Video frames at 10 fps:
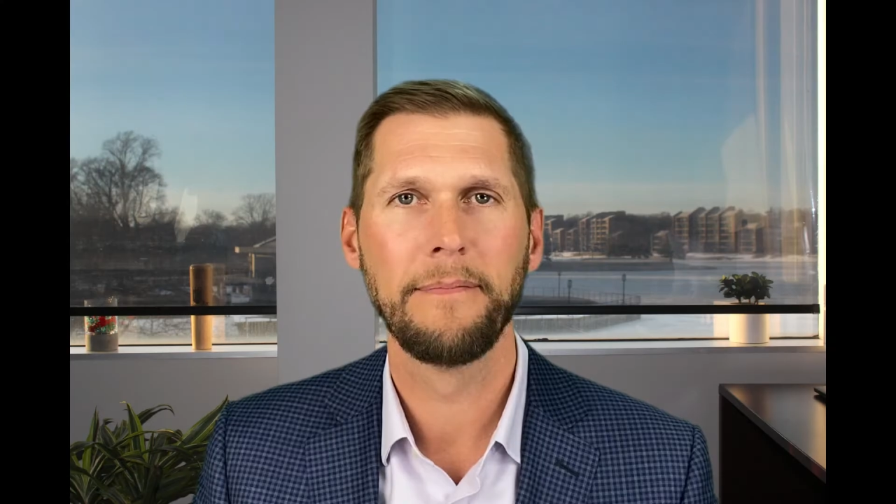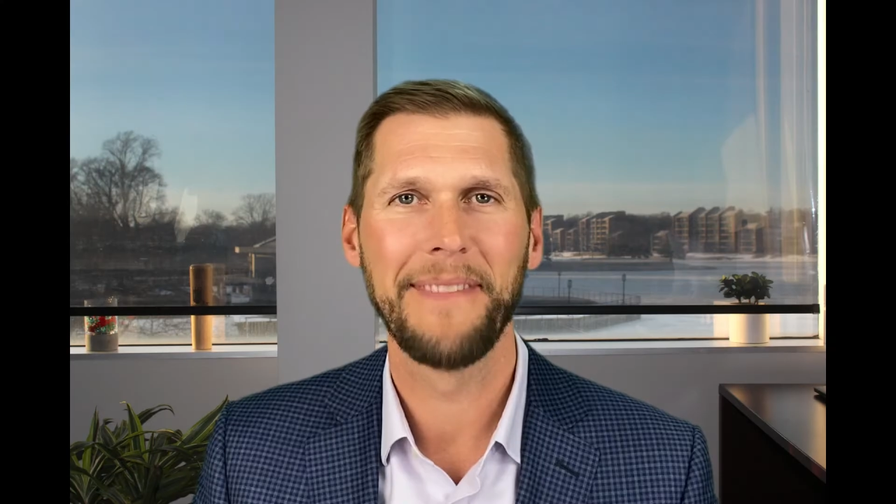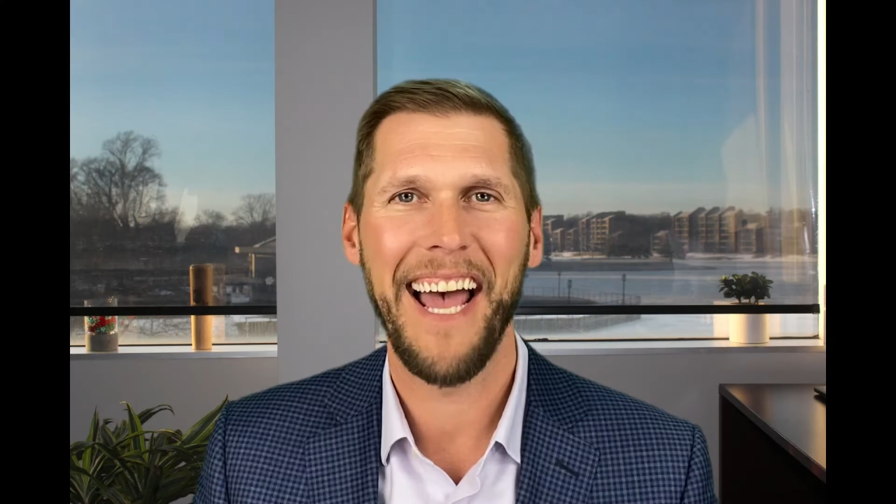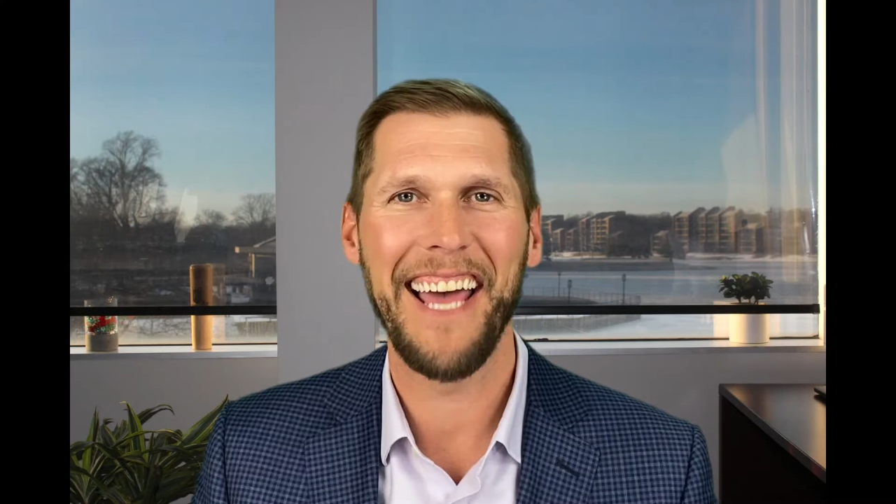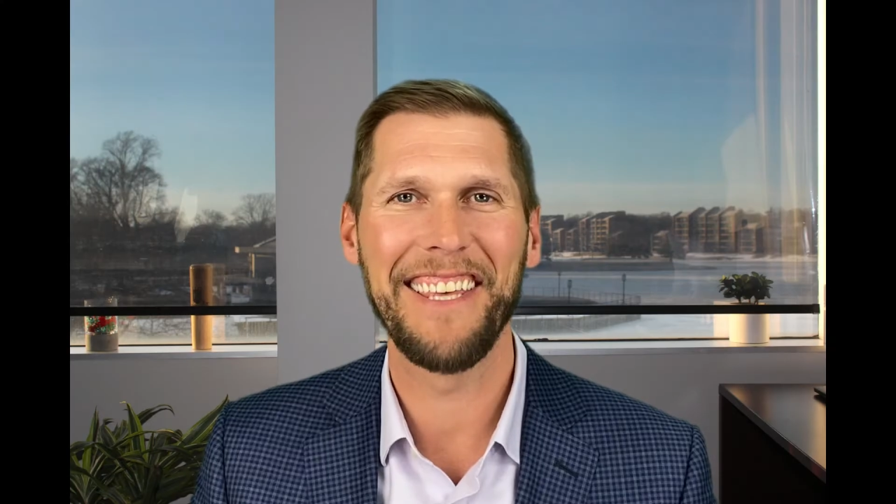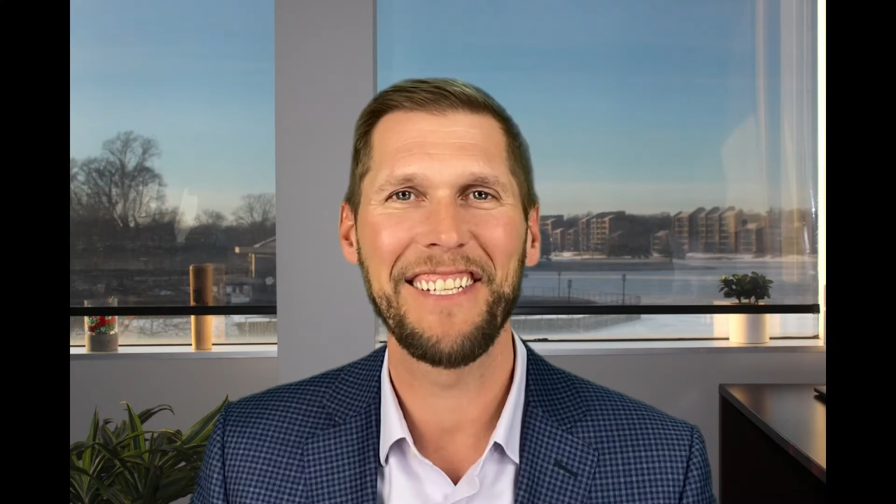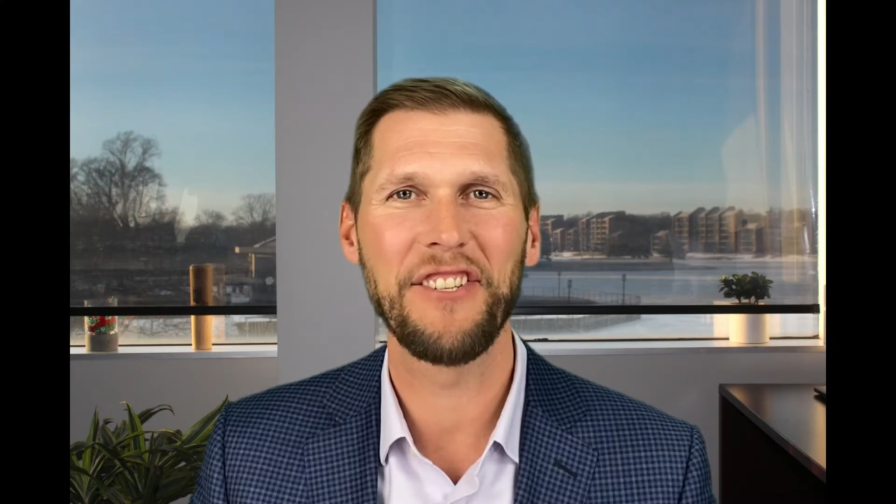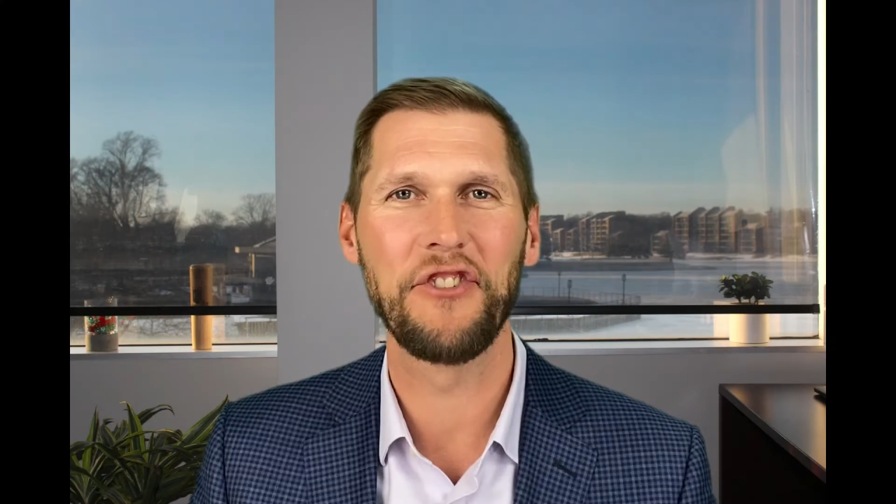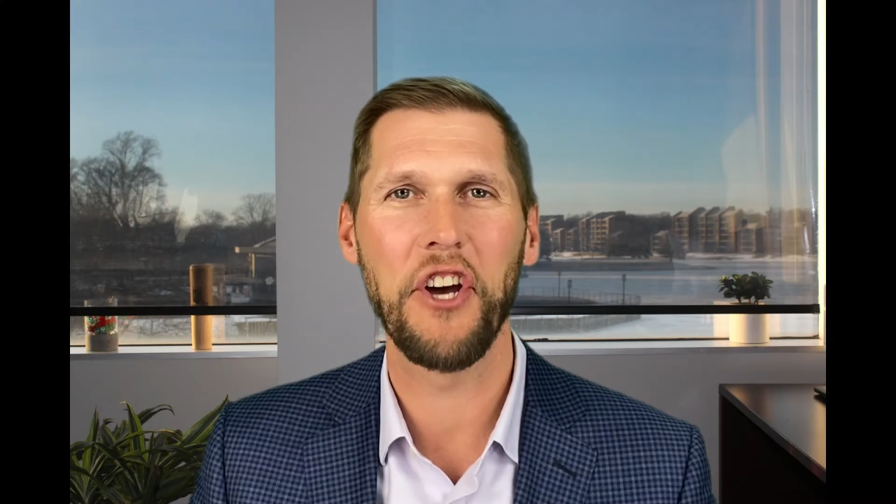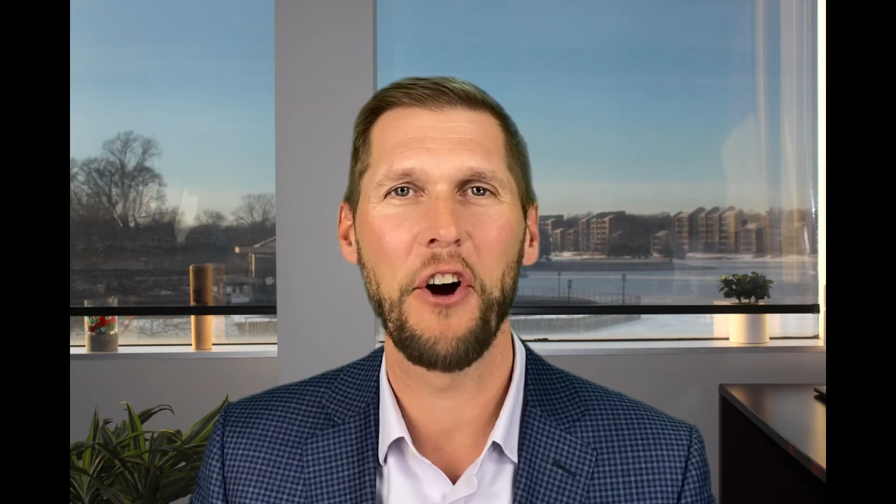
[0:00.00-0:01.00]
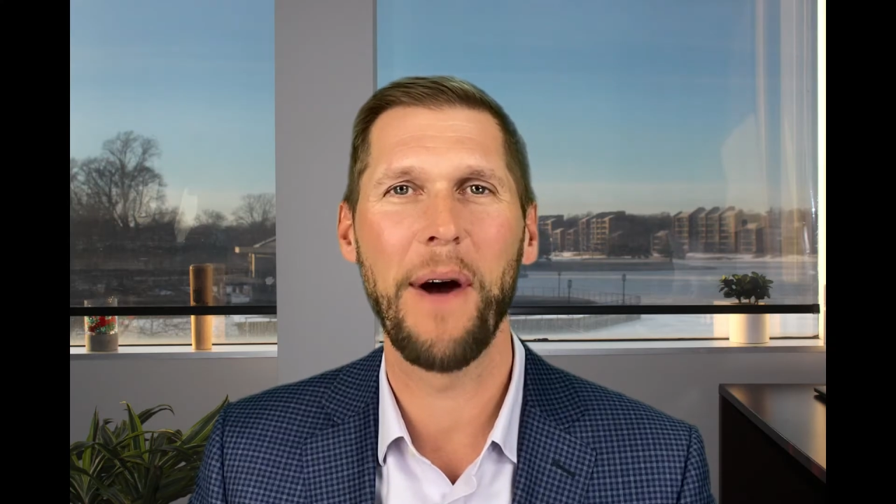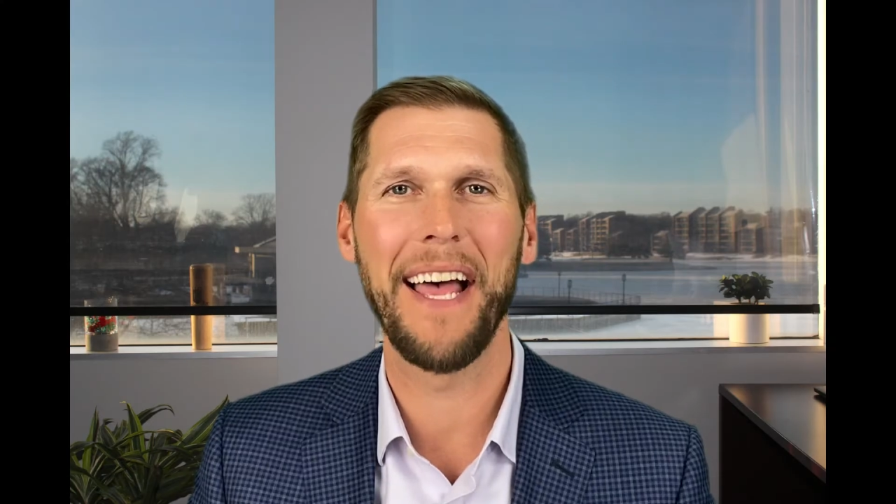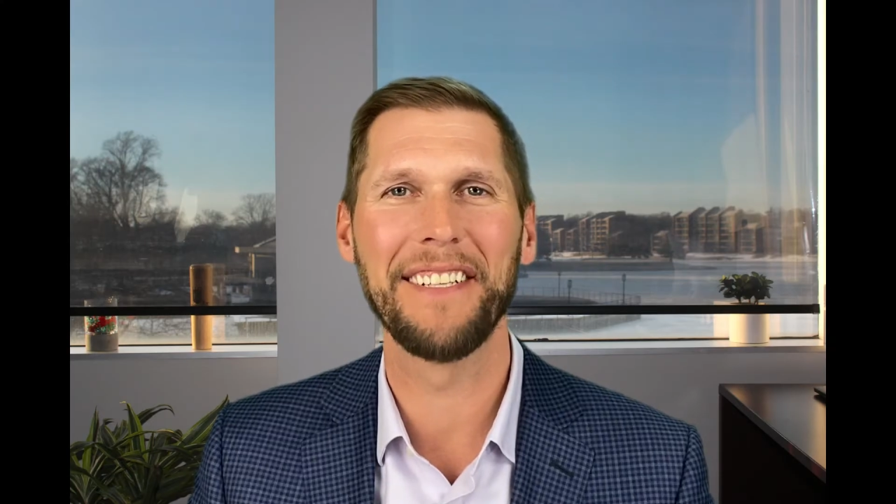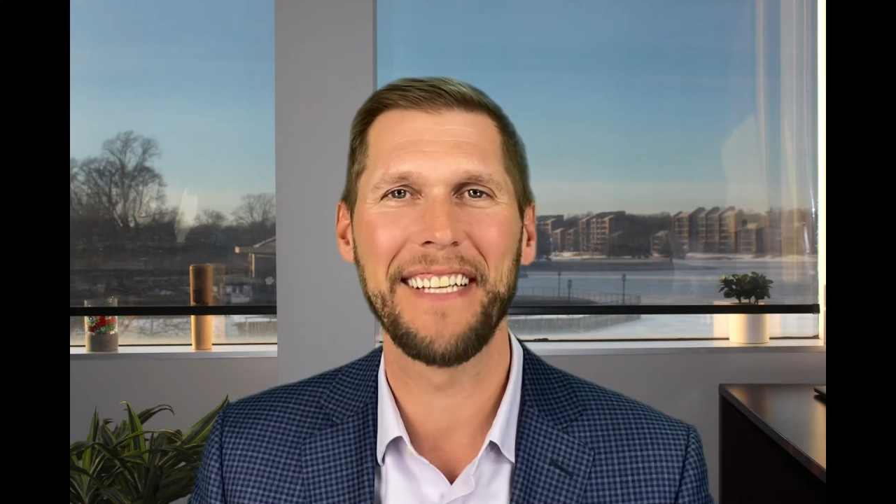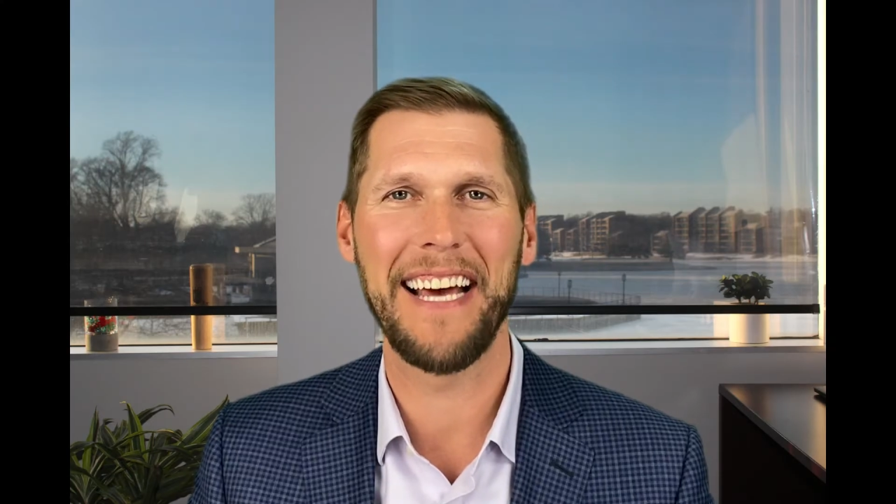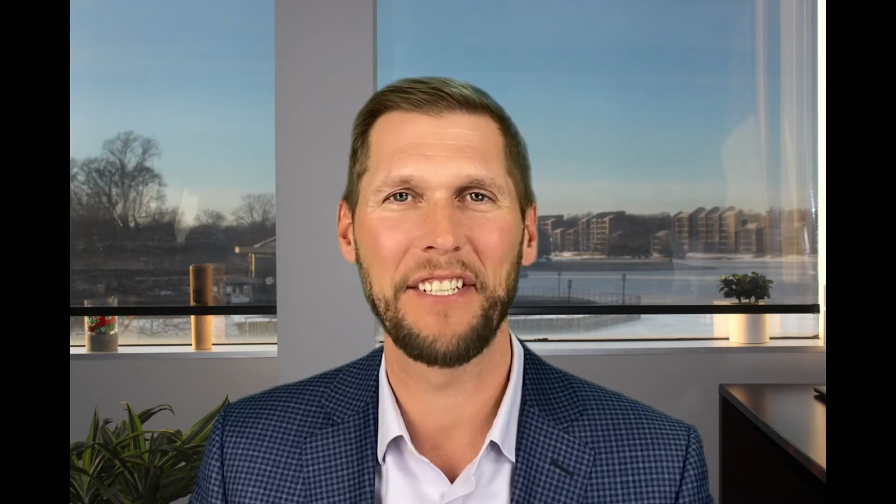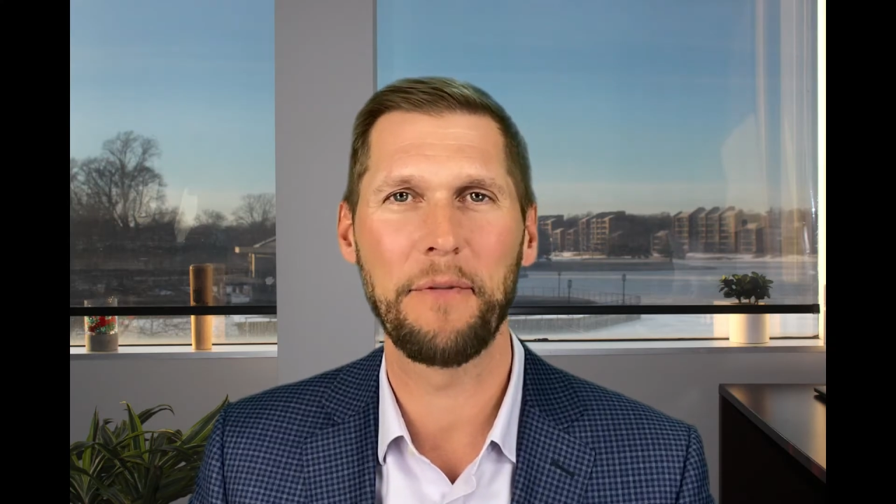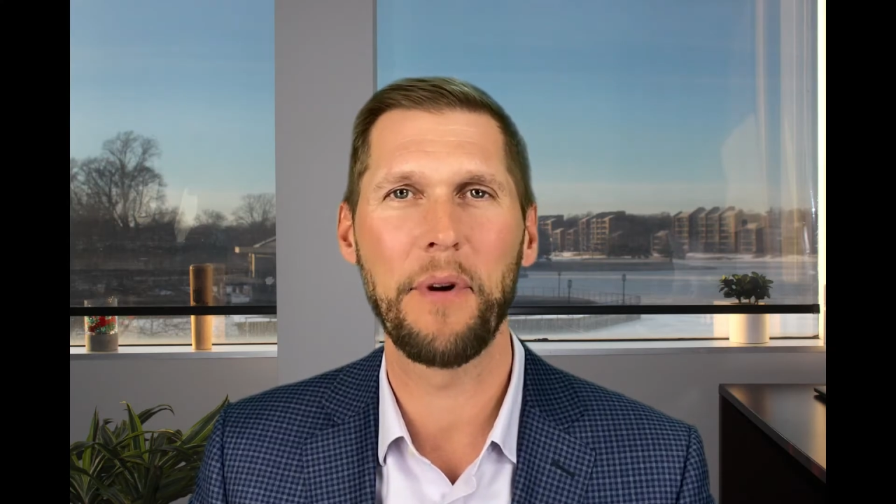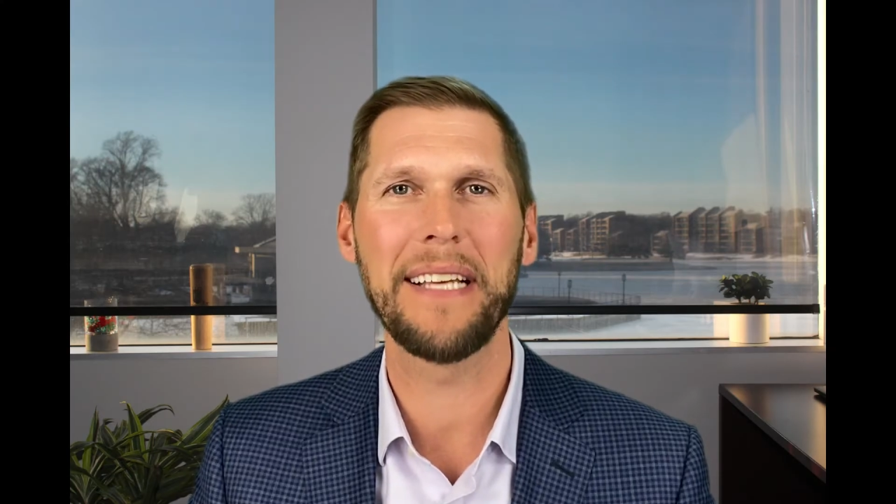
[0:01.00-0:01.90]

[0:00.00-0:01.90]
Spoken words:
Hi, this is Joe Elsasser,